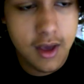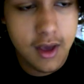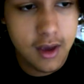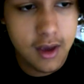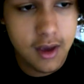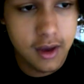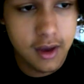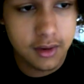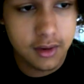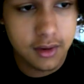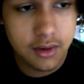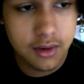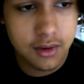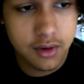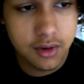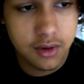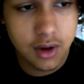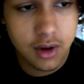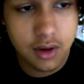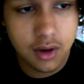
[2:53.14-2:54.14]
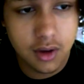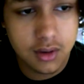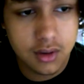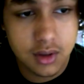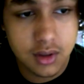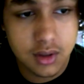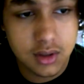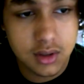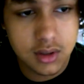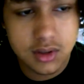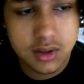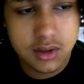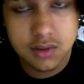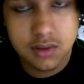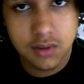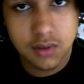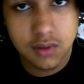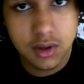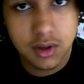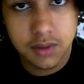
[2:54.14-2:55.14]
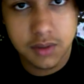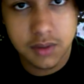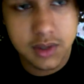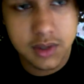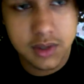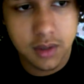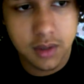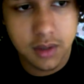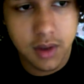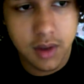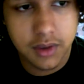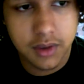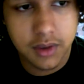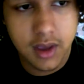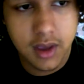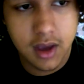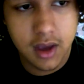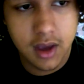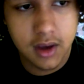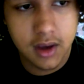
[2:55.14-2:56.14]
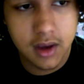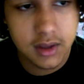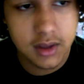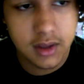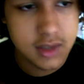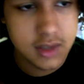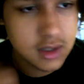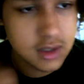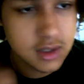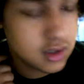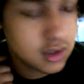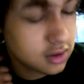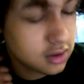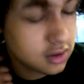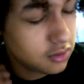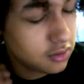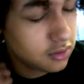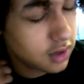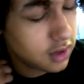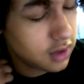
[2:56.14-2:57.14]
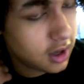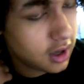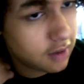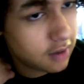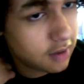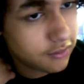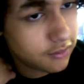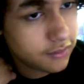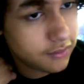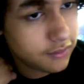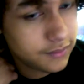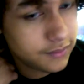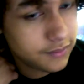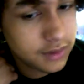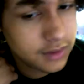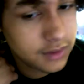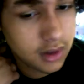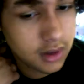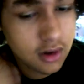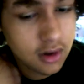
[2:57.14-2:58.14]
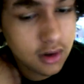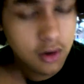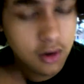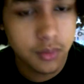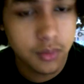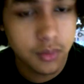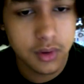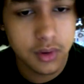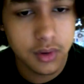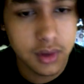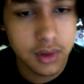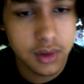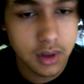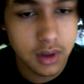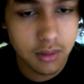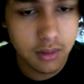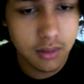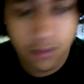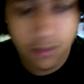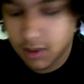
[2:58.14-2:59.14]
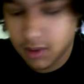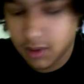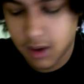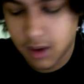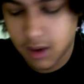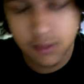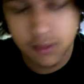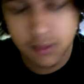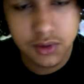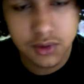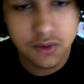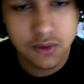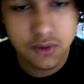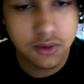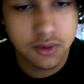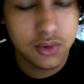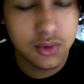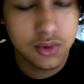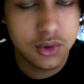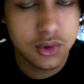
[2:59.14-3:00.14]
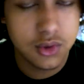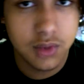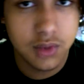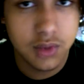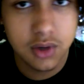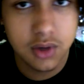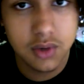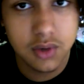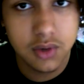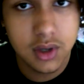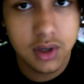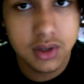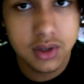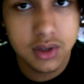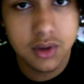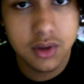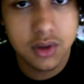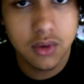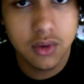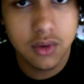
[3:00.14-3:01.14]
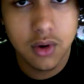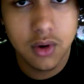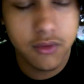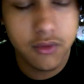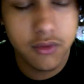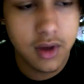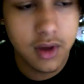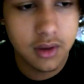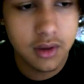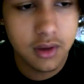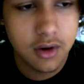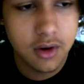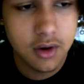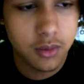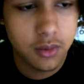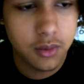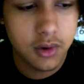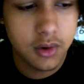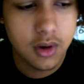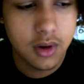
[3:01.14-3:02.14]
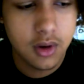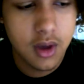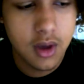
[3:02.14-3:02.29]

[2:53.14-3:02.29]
And Creon gets really upset about that and says, until we have a culprit, then I'm just going to assume that you did it, so go find the culprit.